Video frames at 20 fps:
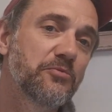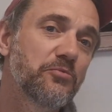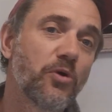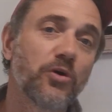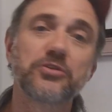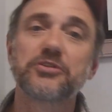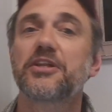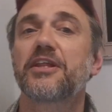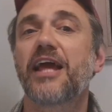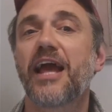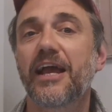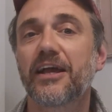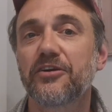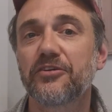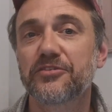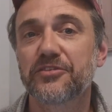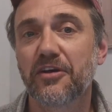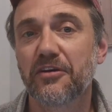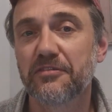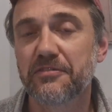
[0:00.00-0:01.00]
what are the
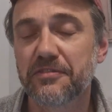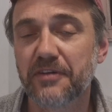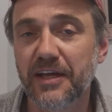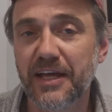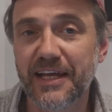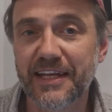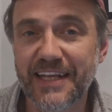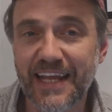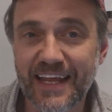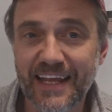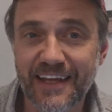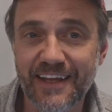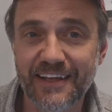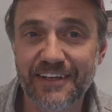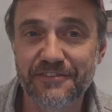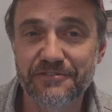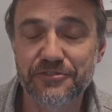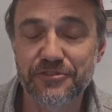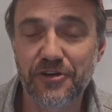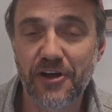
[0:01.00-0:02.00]
angles of, any,
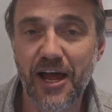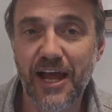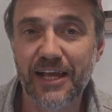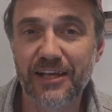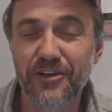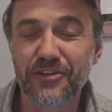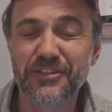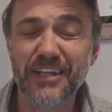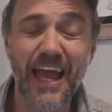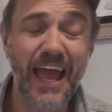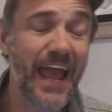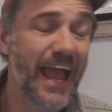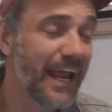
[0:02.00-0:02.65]
of triangles?